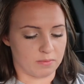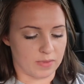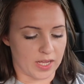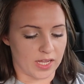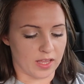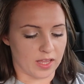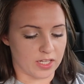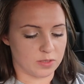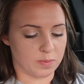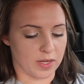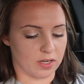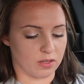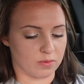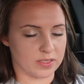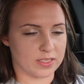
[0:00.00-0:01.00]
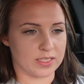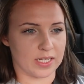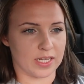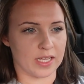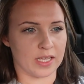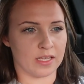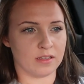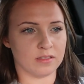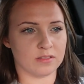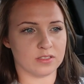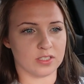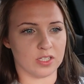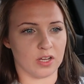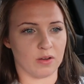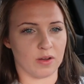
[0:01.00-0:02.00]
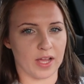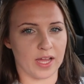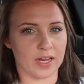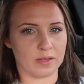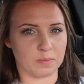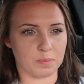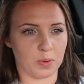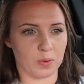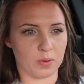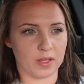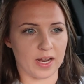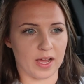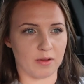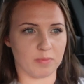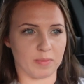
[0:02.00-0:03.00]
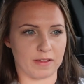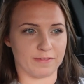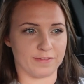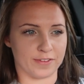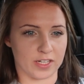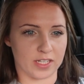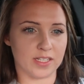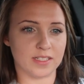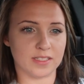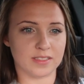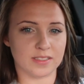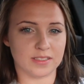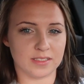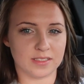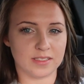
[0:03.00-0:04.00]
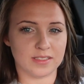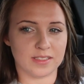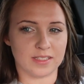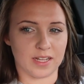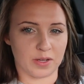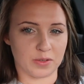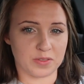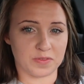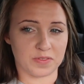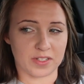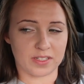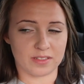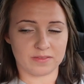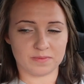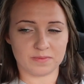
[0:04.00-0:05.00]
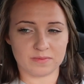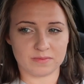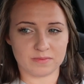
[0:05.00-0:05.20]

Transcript: my clutch pedal was sticking, so I had to pull it out with my foot. That was fun.